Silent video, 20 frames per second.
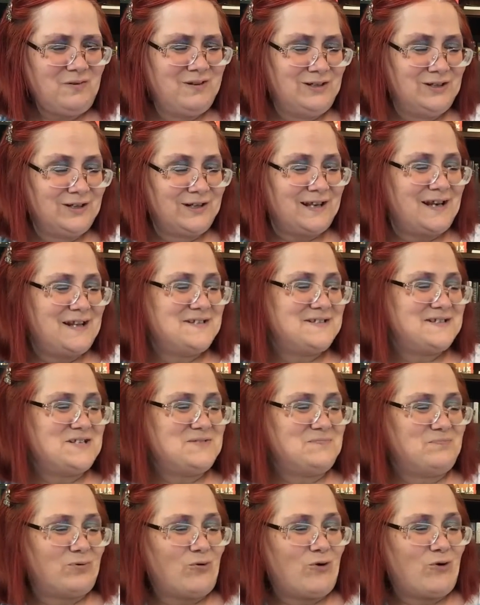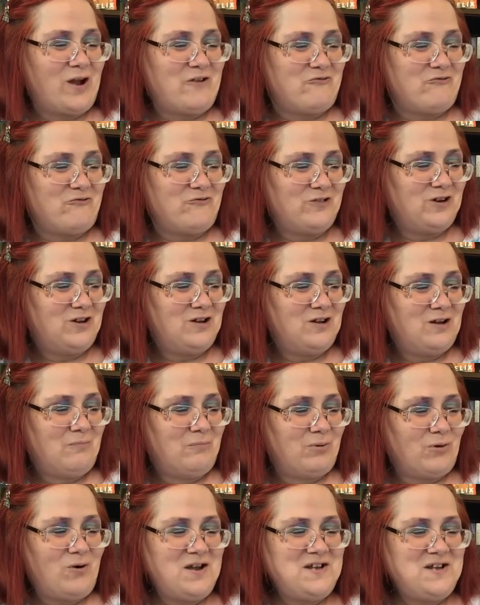and look at it, it says boy,
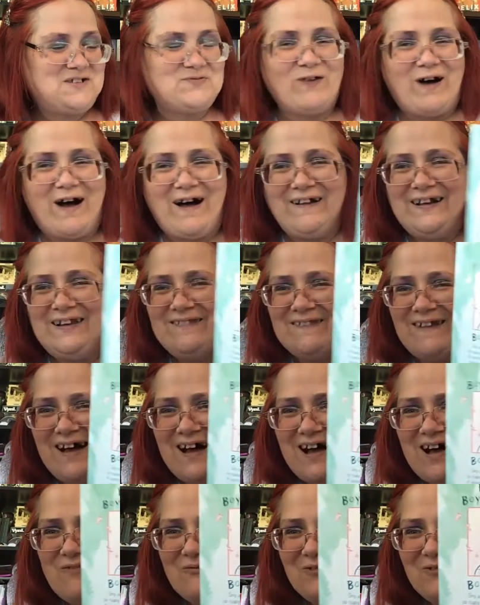boys fall in love.